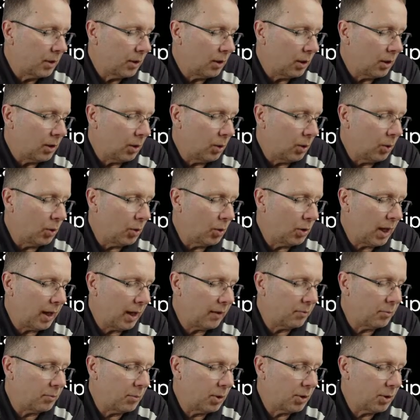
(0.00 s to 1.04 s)
"Lord, have
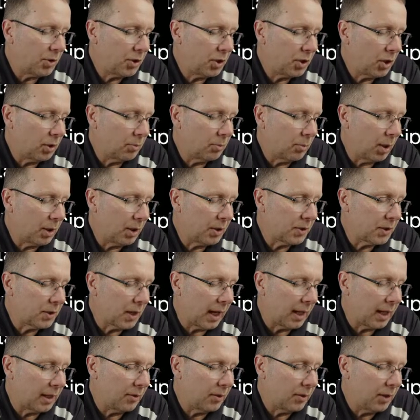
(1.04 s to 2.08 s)
mercy on my
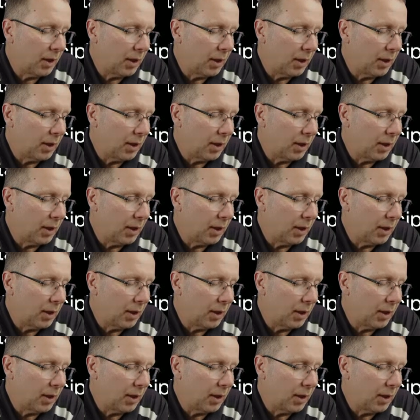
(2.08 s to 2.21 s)
son,